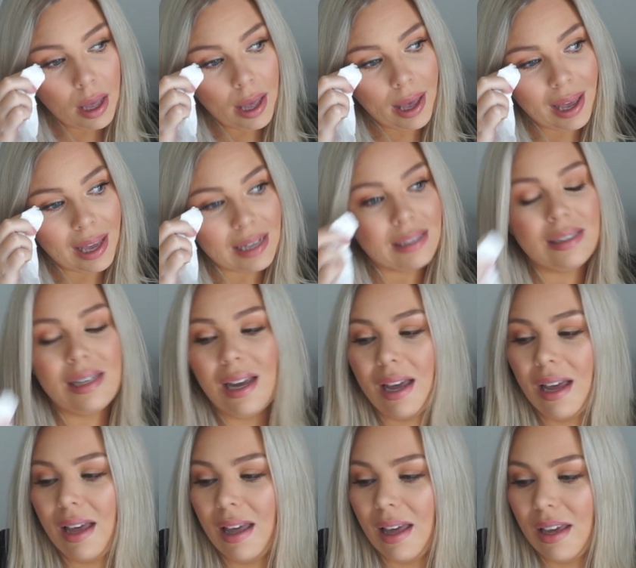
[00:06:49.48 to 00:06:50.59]
And,
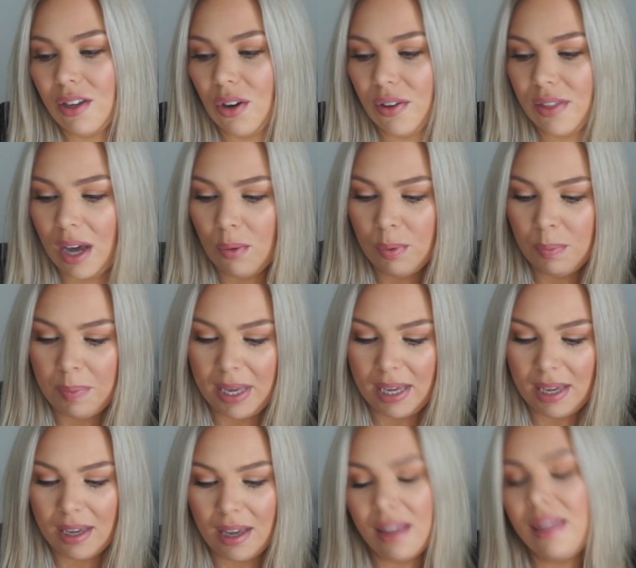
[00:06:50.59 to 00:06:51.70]
you know, that would
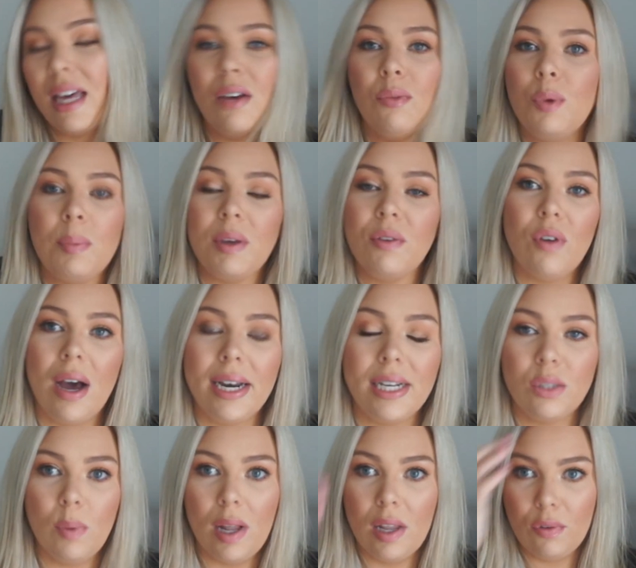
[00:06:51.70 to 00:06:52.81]
be fine
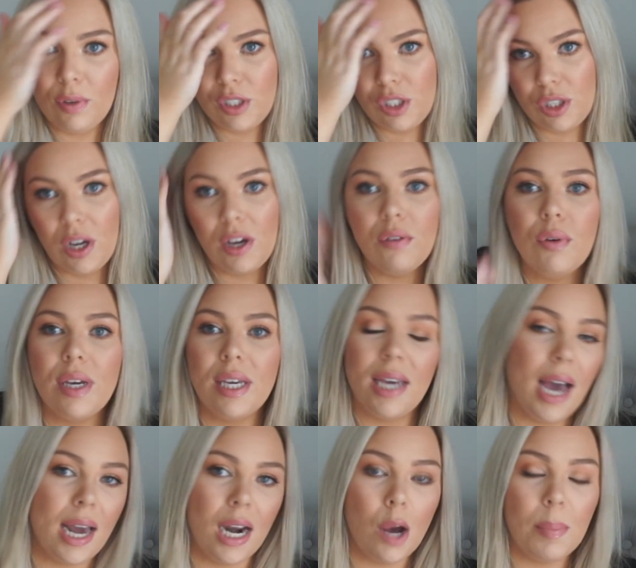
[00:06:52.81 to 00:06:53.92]
as well if we
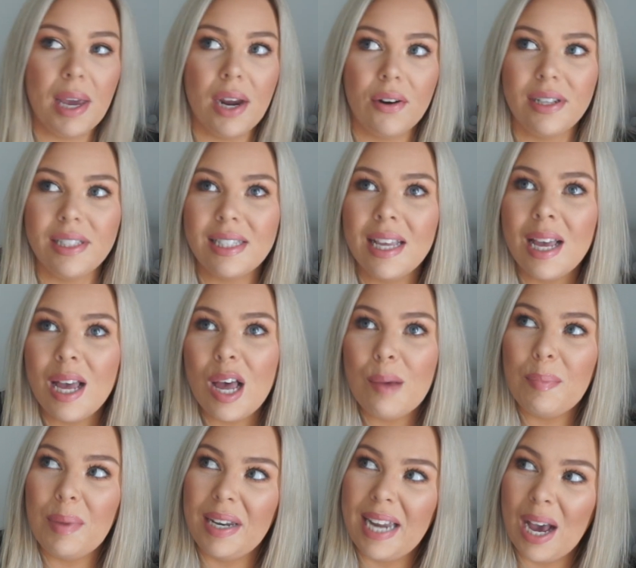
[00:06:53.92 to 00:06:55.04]
had our parents.
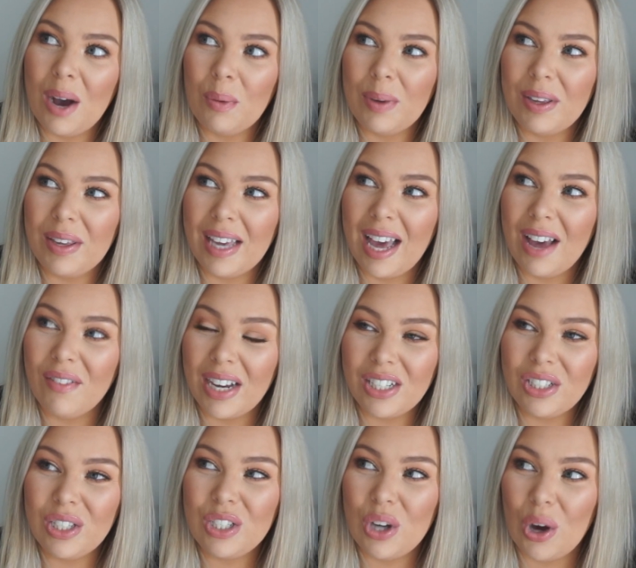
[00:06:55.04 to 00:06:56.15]
But now we have
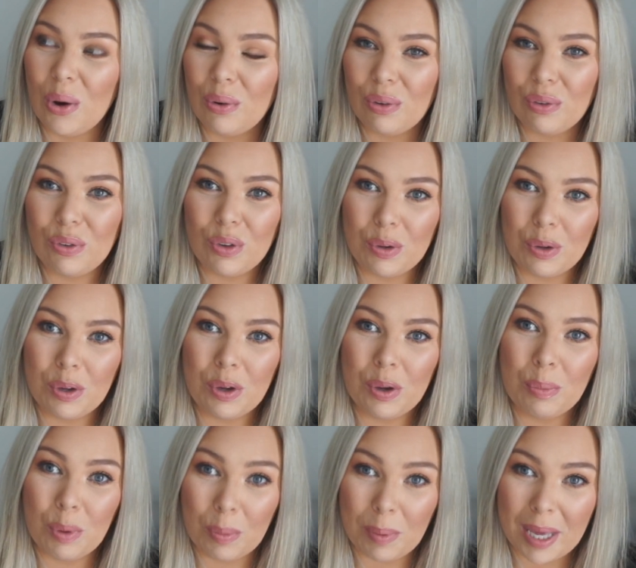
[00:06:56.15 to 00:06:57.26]
actually told a few
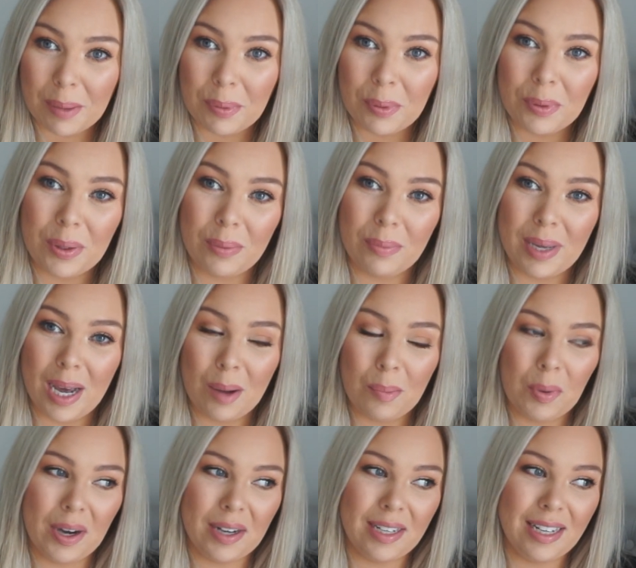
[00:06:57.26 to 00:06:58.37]
more people that we are
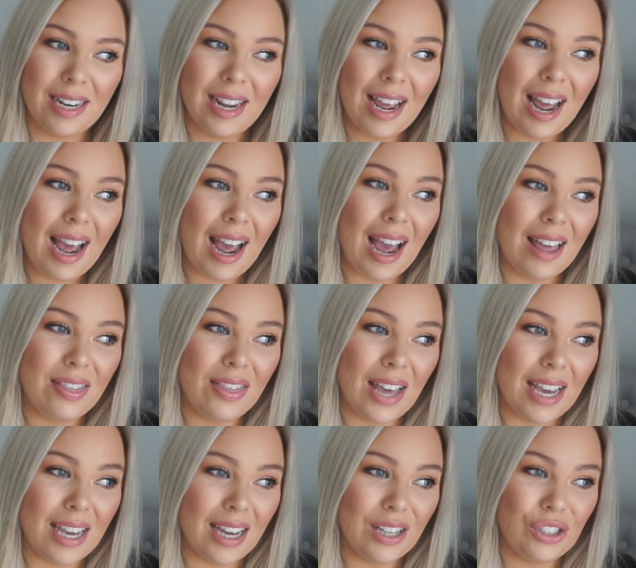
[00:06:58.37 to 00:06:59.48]
pregnant and
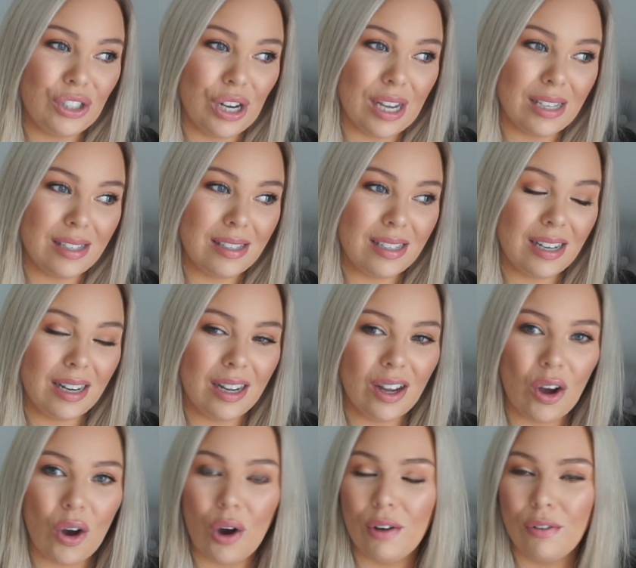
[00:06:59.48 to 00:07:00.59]
they are just
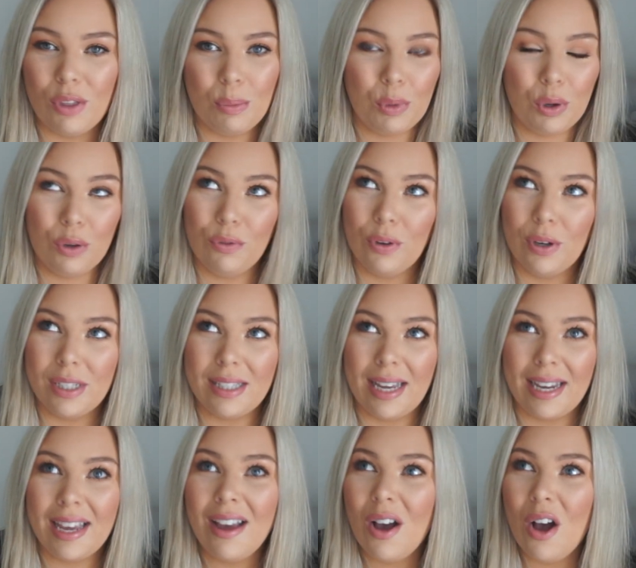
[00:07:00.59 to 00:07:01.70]
over the moon for us. Like,
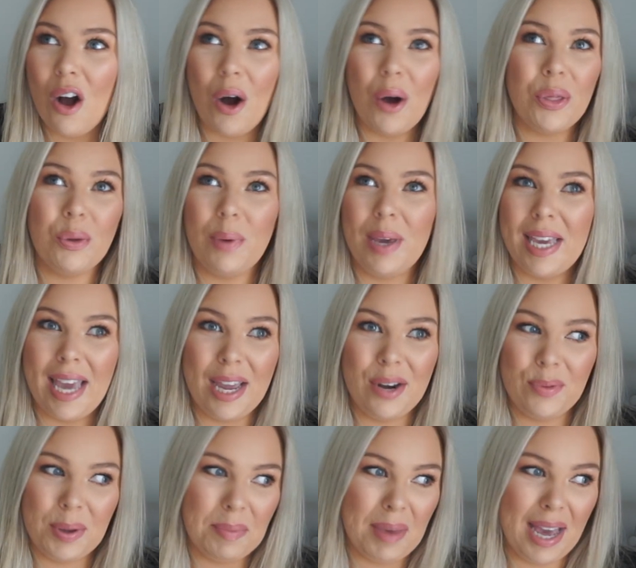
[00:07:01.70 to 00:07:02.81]
on the weekend
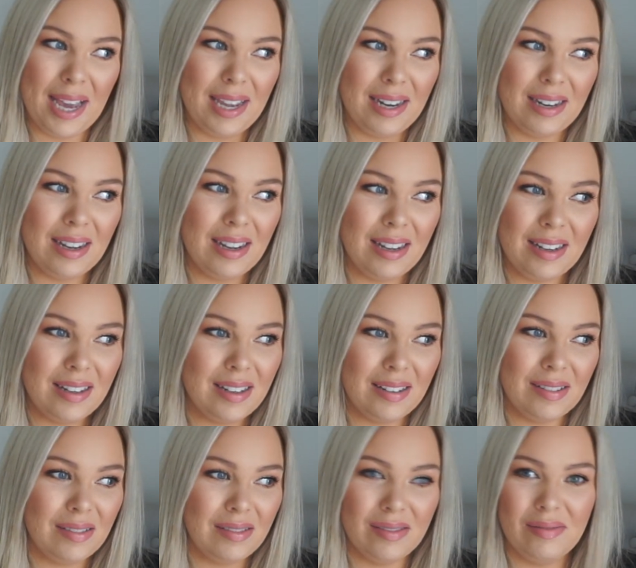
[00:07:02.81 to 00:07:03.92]
we made
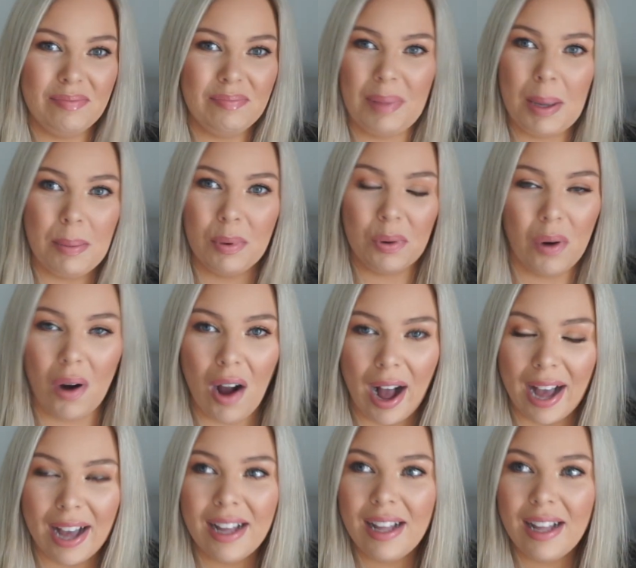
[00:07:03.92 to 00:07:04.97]
people cry.